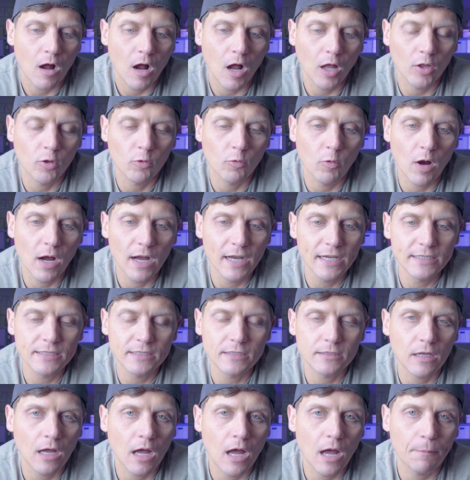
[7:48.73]

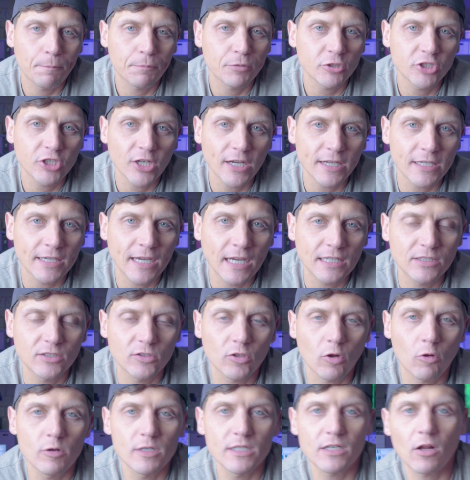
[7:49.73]
Otherwise, appreciate you guys
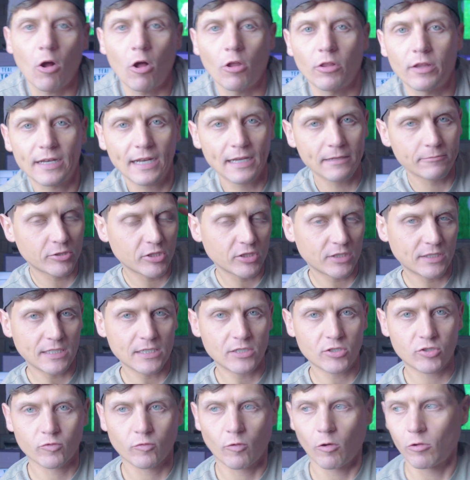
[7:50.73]
as always. All the names you see
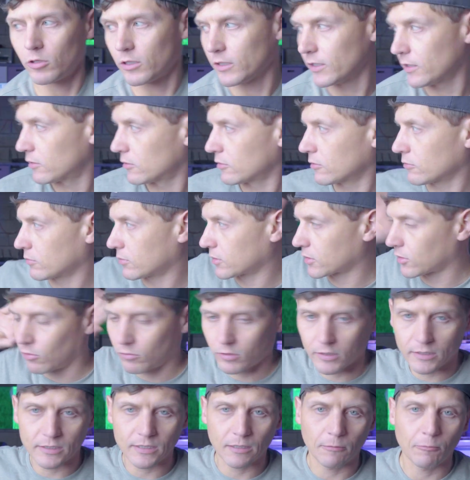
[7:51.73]

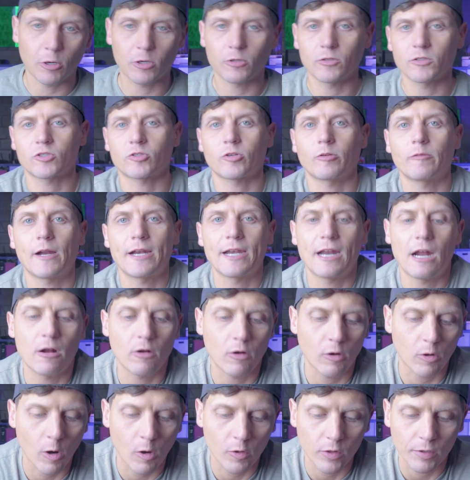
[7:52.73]
scrolling somewhere on the screen right now
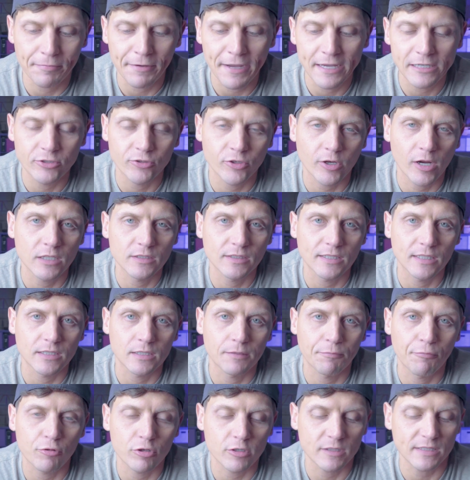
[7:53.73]
are all the Patreons that
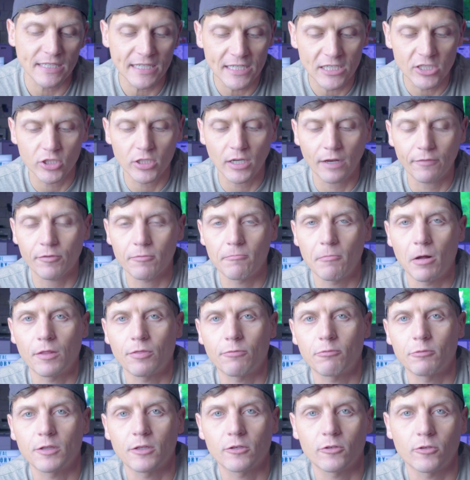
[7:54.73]
support us each and every
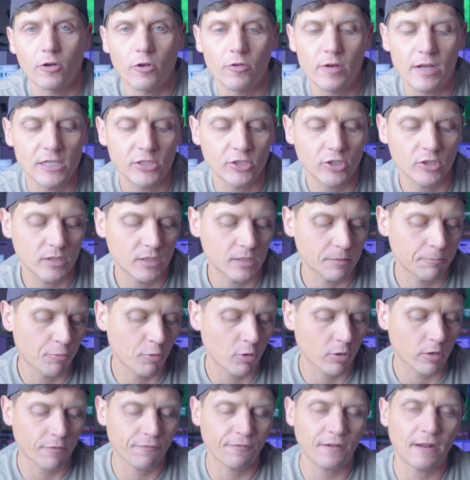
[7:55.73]
month with their donations,
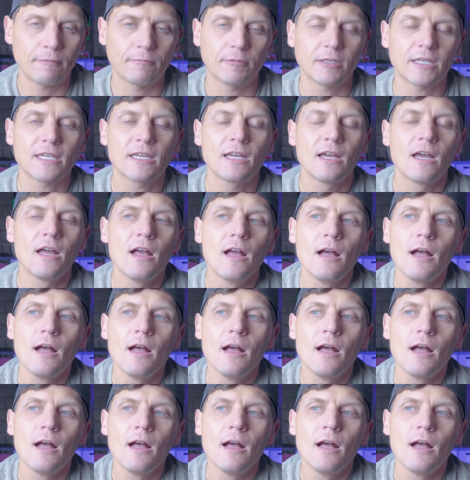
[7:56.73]
support our family,